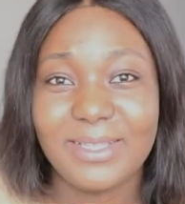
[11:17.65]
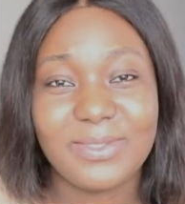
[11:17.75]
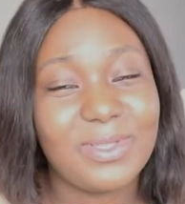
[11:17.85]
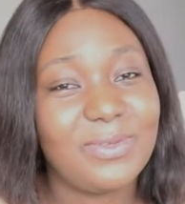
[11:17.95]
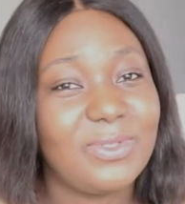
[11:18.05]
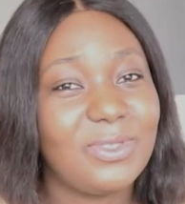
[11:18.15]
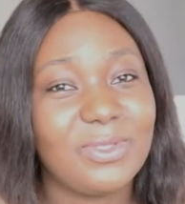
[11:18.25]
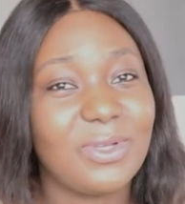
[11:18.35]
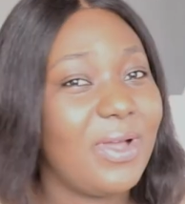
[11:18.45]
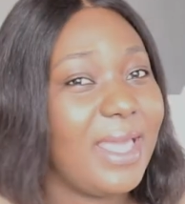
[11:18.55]
Today
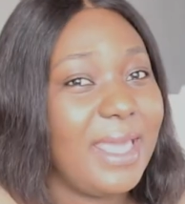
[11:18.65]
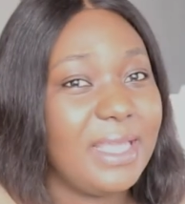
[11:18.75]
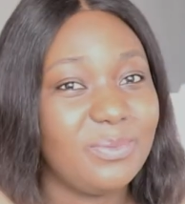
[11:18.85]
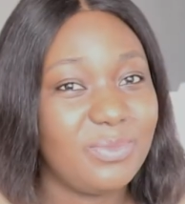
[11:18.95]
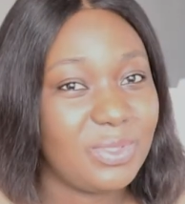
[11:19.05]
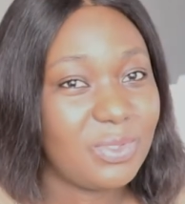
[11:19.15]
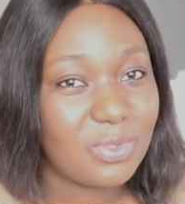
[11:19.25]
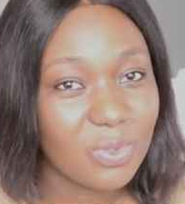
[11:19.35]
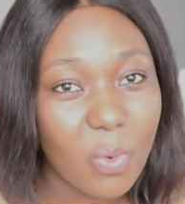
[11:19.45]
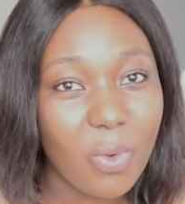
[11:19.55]
video don't end,
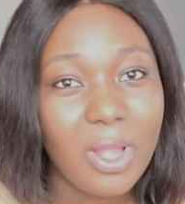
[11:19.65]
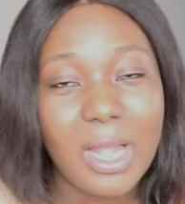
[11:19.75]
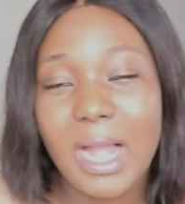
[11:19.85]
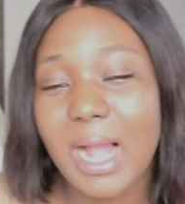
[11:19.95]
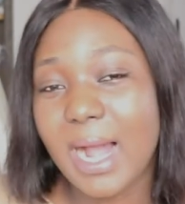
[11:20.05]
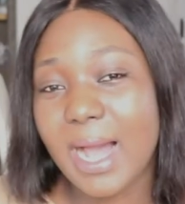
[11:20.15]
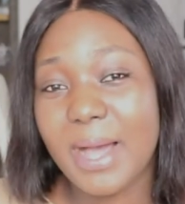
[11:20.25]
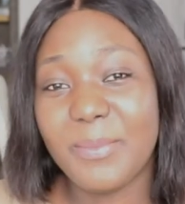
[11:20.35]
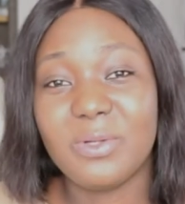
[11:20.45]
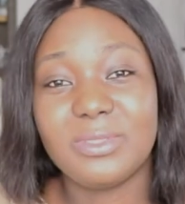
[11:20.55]
so
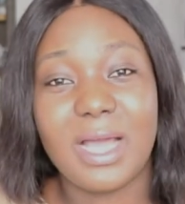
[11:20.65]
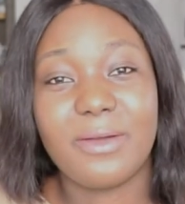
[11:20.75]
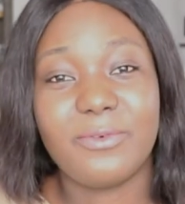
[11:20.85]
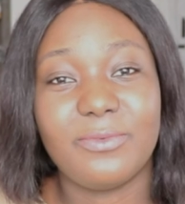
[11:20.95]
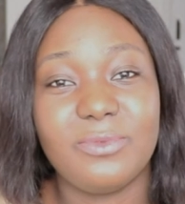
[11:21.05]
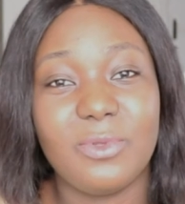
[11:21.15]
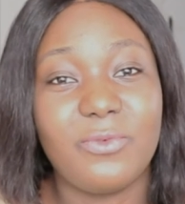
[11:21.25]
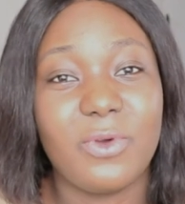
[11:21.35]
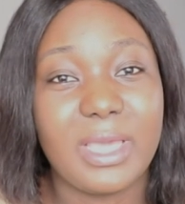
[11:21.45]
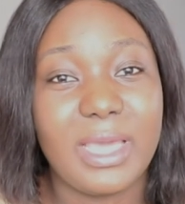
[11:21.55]
may
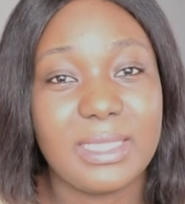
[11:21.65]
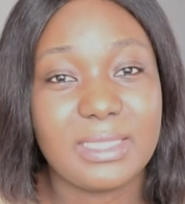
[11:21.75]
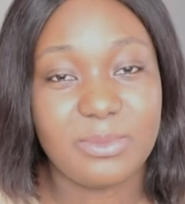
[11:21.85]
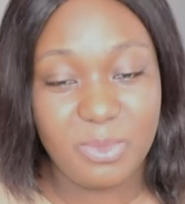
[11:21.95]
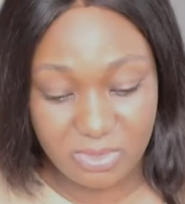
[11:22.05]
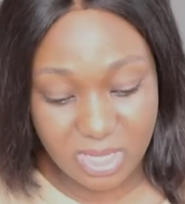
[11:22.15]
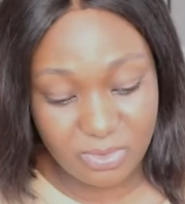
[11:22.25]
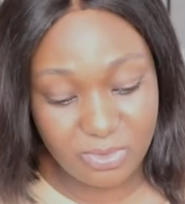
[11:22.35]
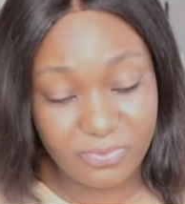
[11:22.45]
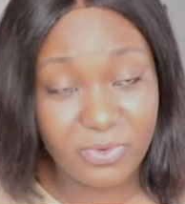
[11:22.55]
not forget
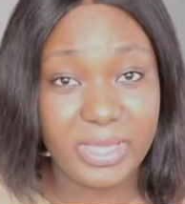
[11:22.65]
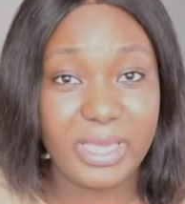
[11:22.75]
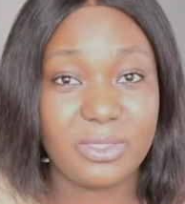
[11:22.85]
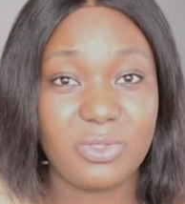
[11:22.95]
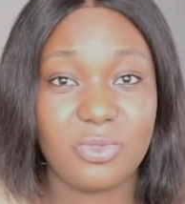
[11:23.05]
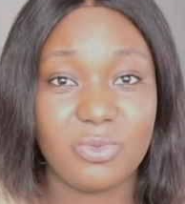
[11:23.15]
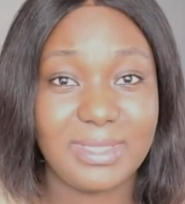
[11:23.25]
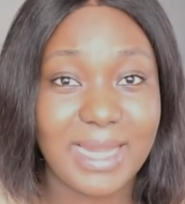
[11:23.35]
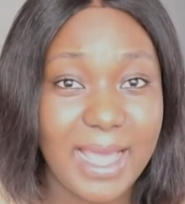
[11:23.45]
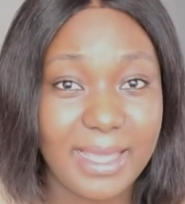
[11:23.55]
to
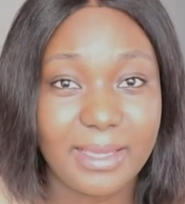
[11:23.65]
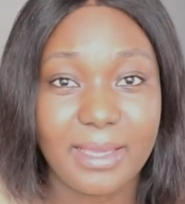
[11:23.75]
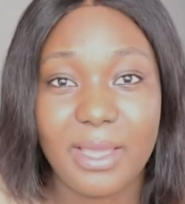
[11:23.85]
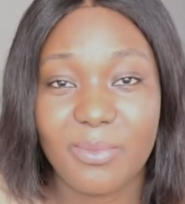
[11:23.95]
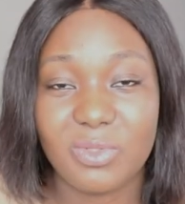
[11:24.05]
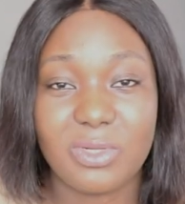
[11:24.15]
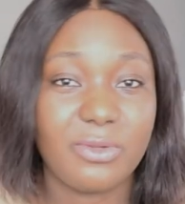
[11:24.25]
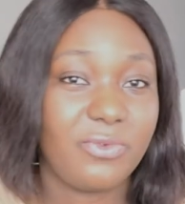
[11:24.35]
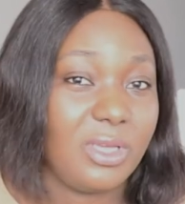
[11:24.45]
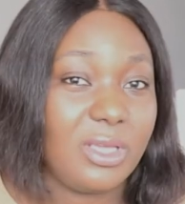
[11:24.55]
like, may
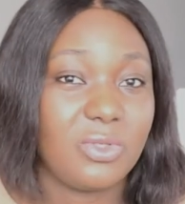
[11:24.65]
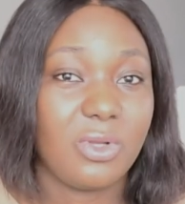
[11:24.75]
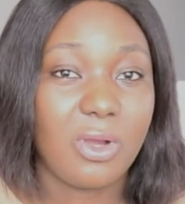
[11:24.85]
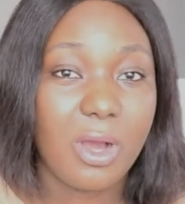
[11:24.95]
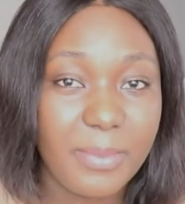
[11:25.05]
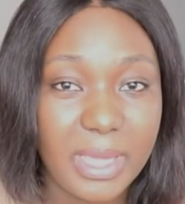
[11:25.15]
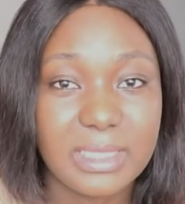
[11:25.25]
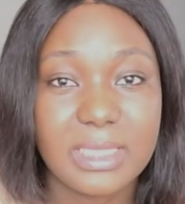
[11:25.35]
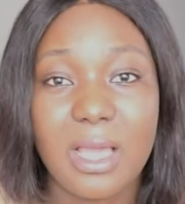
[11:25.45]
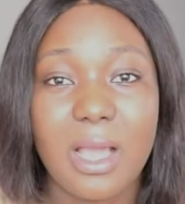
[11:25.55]
not forget to
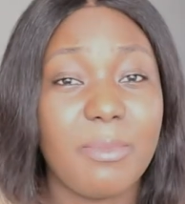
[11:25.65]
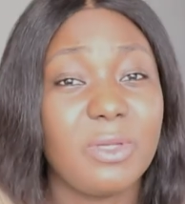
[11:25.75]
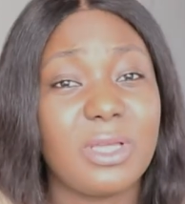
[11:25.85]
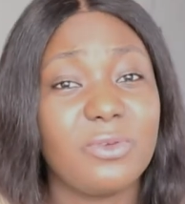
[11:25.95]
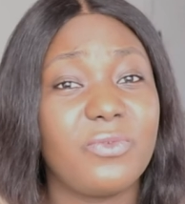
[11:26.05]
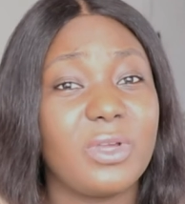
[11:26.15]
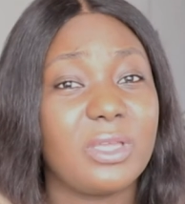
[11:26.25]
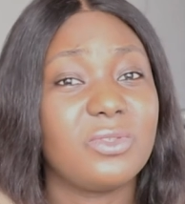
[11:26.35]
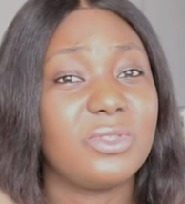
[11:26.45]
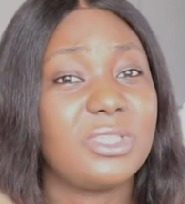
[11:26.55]
comment, and may not
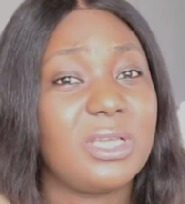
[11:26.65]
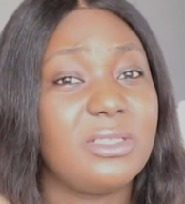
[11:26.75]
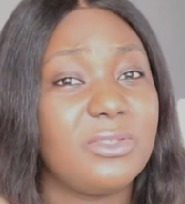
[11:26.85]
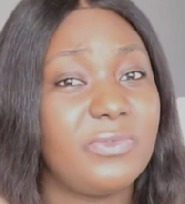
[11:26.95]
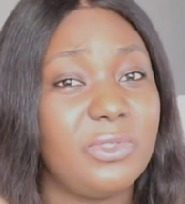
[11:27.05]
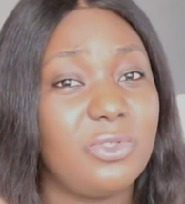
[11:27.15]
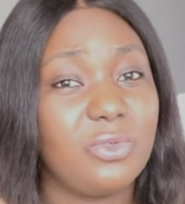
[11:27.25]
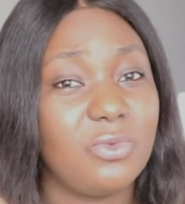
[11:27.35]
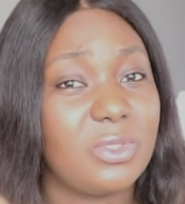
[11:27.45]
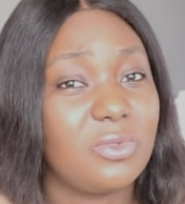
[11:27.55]
forget to share this
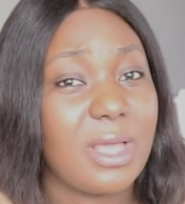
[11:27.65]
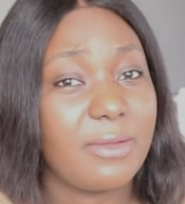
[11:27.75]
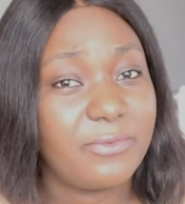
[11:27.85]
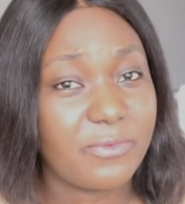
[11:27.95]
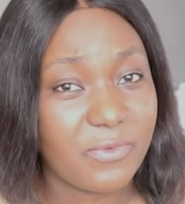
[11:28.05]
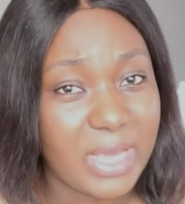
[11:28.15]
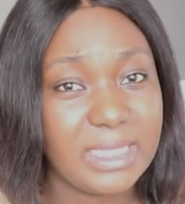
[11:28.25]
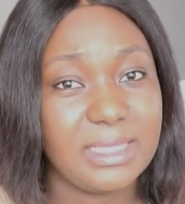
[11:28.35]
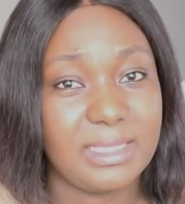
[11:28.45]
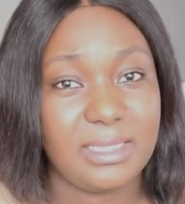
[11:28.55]
video with my
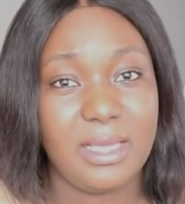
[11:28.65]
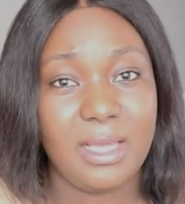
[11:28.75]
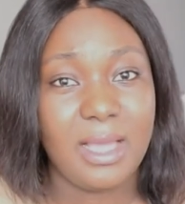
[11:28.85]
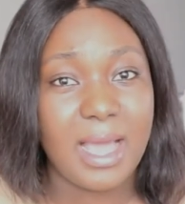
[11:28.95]
friends.